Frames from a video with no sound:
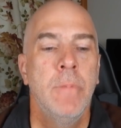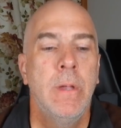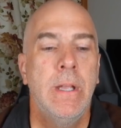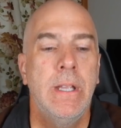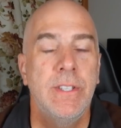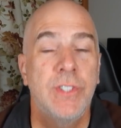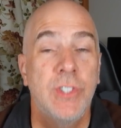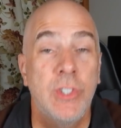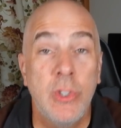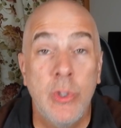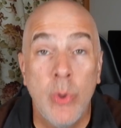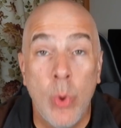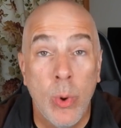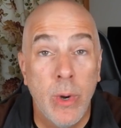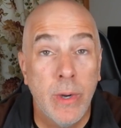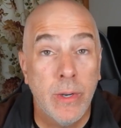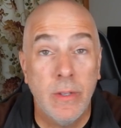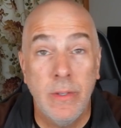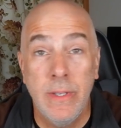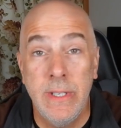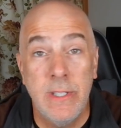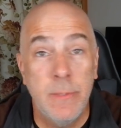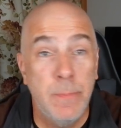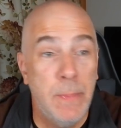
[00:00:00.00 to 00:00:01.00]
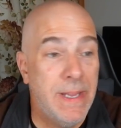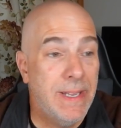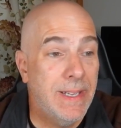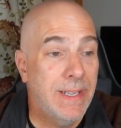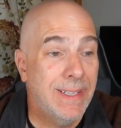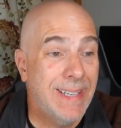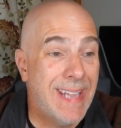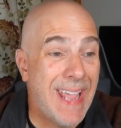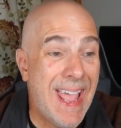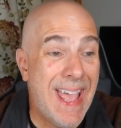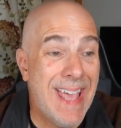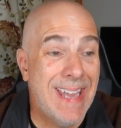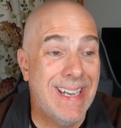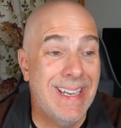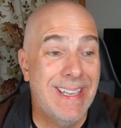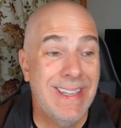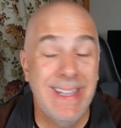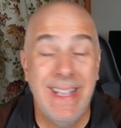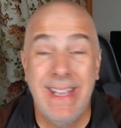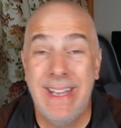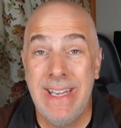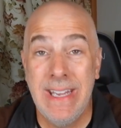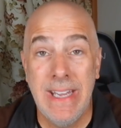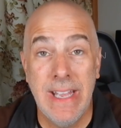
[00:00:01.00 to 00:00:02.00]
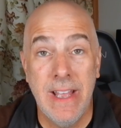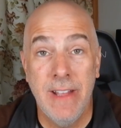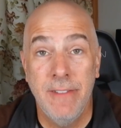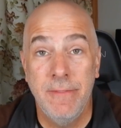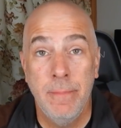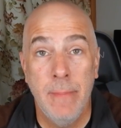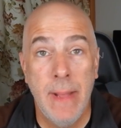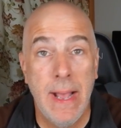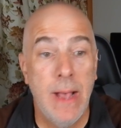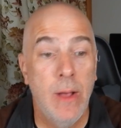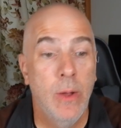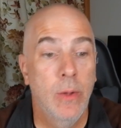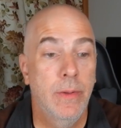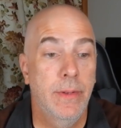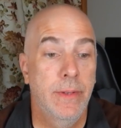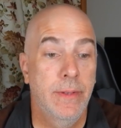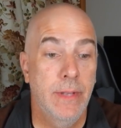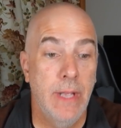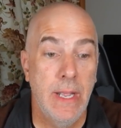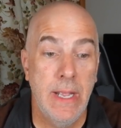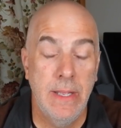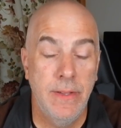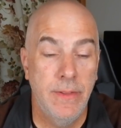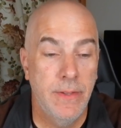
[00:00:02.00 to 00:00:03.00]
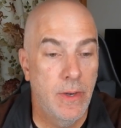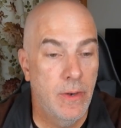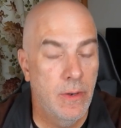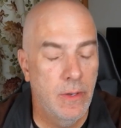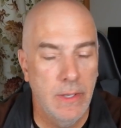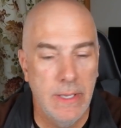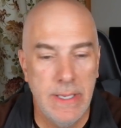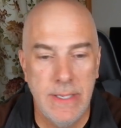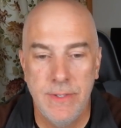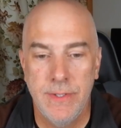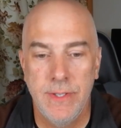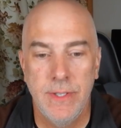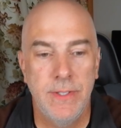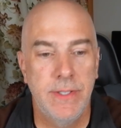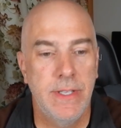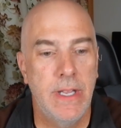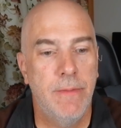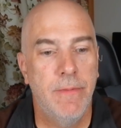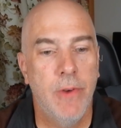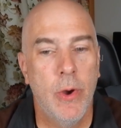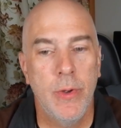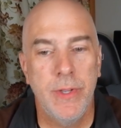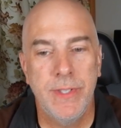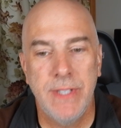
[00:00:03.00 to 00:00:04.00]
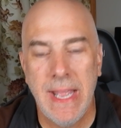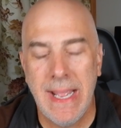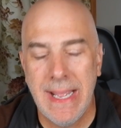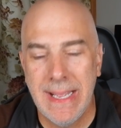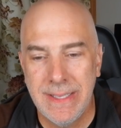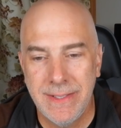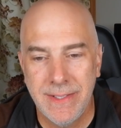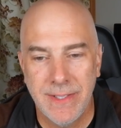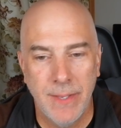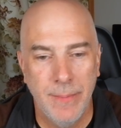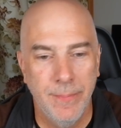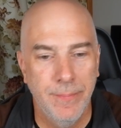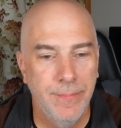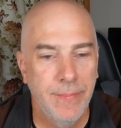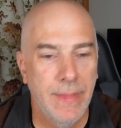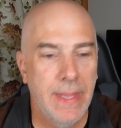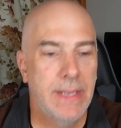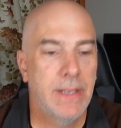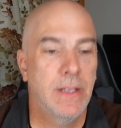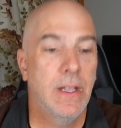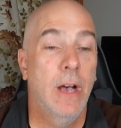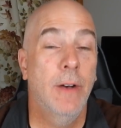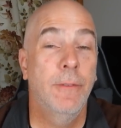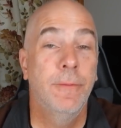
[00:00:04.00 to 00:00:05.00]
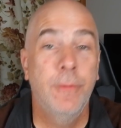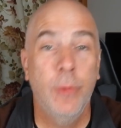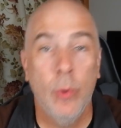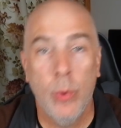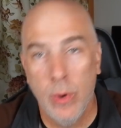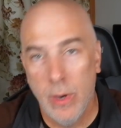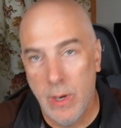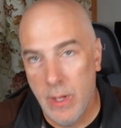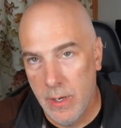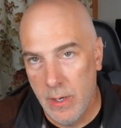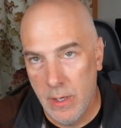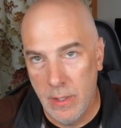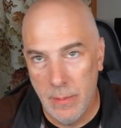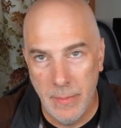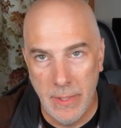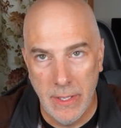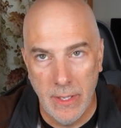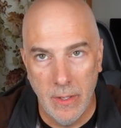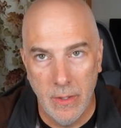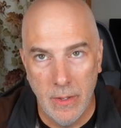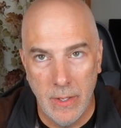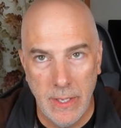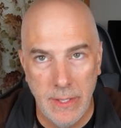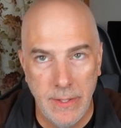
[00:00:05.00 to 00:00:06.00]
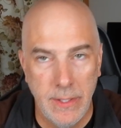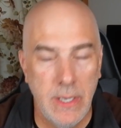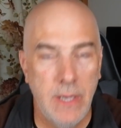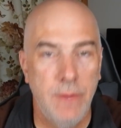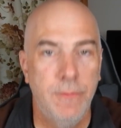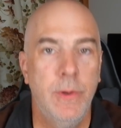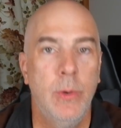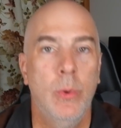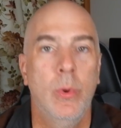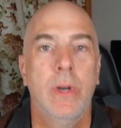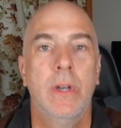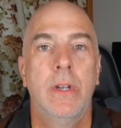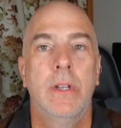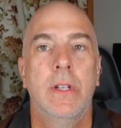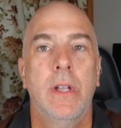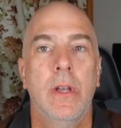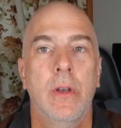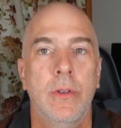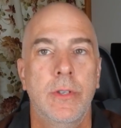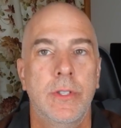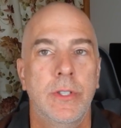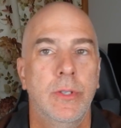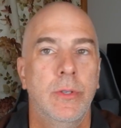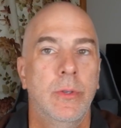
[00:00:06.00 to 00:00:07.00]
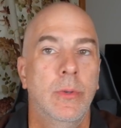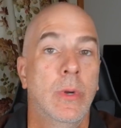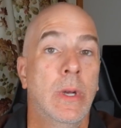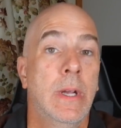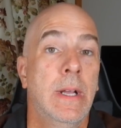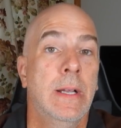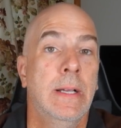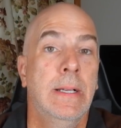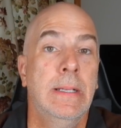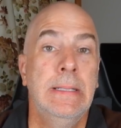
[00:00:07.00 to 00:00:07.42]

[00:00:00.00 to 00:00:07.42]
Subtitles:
Historically speaking, Canon, the EF mount and their lenses, they've always had some like a 400 mil, and then if you wanted to go to